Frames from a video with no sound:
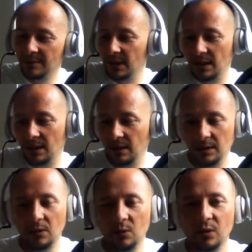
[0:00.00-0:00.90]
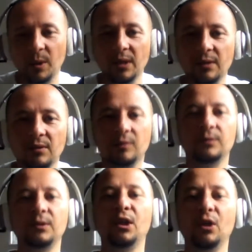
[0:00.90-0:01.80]
It all depends
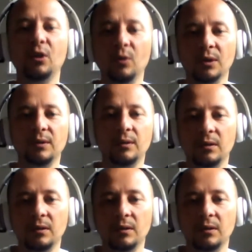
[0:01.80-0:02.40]
on you and